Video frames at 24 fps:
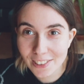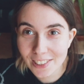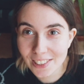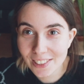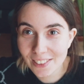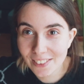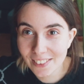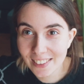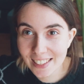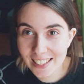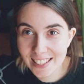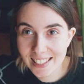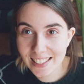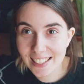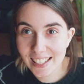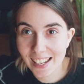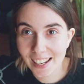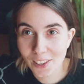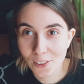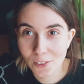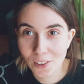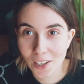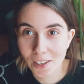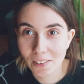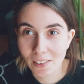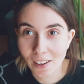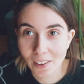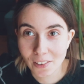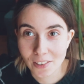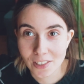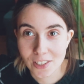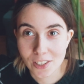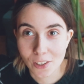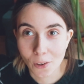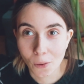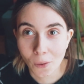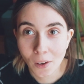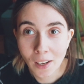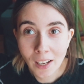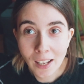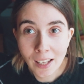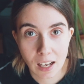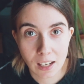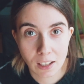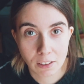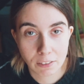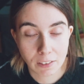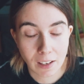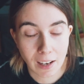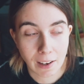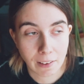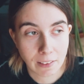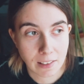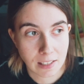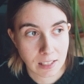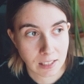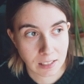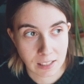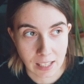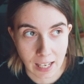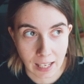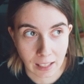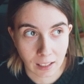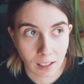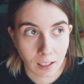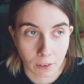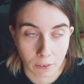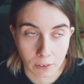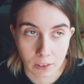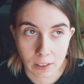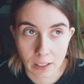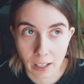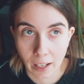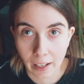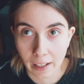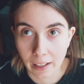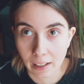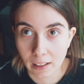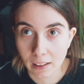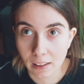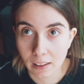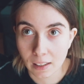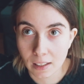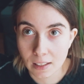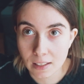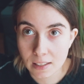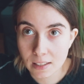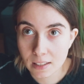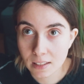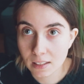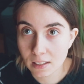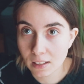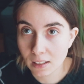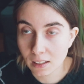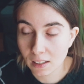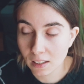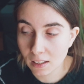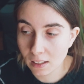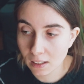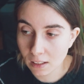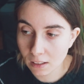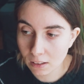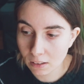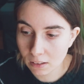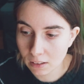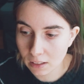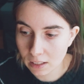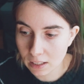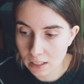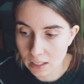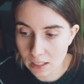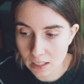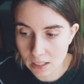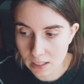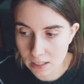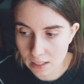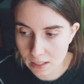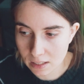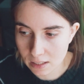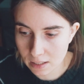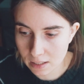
to do this the other way around. So kind of how the stat looked like. This here is